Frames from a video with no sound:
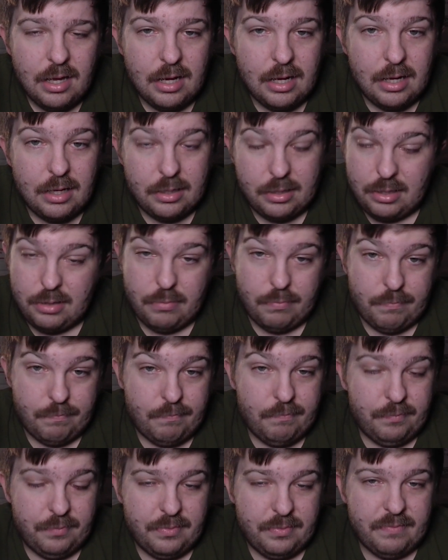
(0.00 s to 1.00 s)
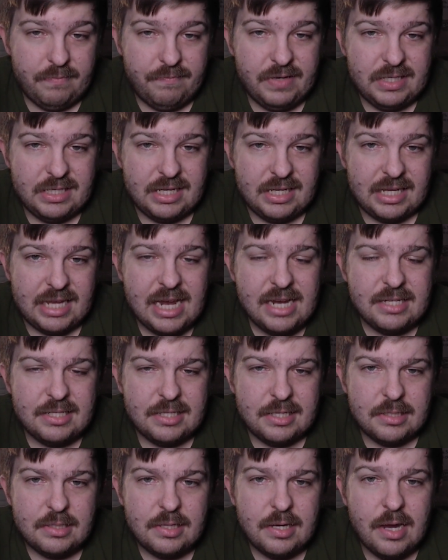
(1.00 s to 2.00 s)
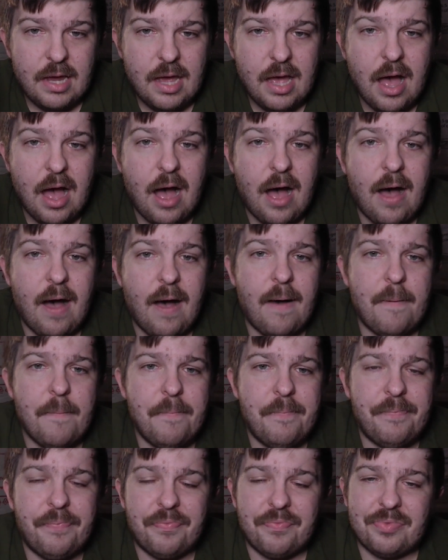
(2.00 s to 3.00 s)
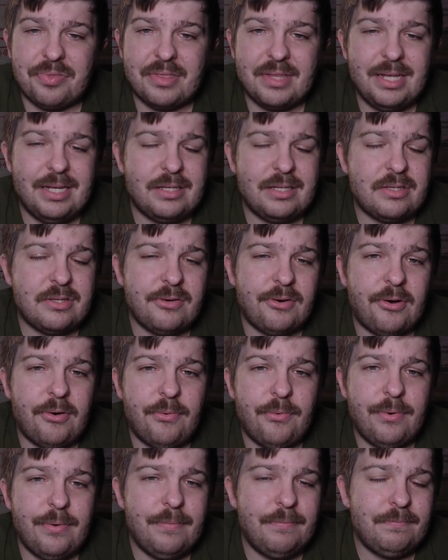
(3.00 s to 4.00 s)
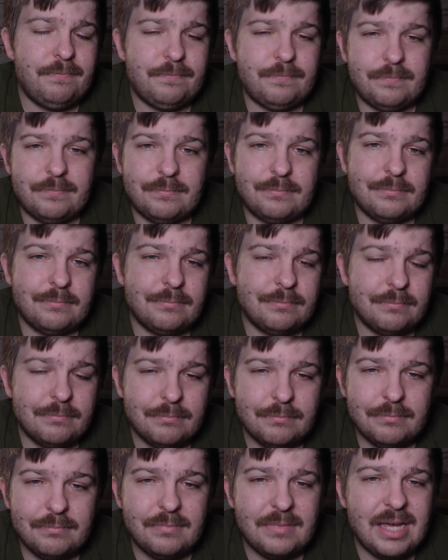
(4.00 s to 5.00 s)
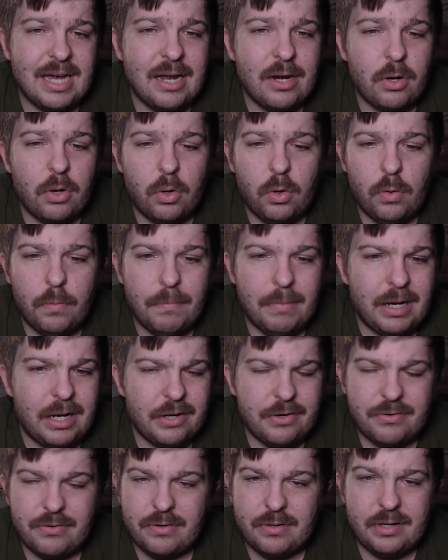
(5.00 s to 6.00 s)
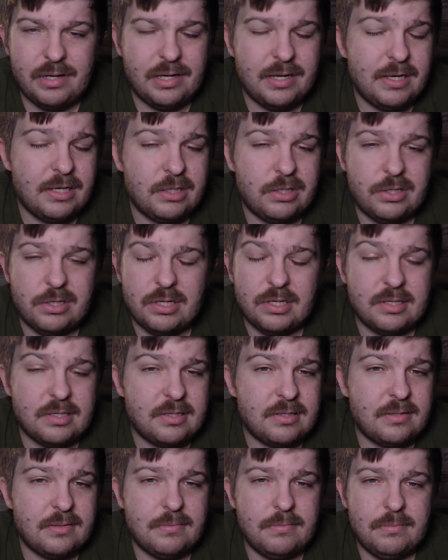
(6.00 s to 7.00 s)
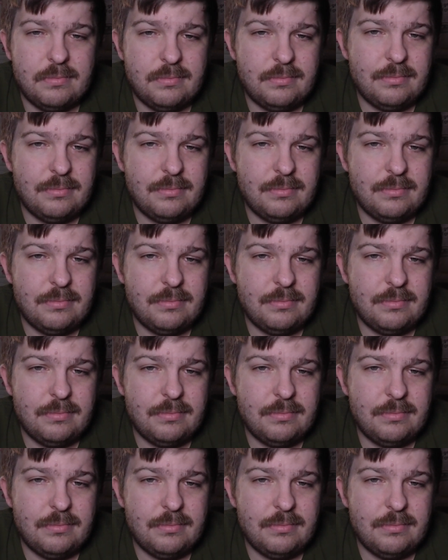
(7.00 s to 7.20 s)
Uh, they're visiting Kansas. Um, so that whole mantra is just,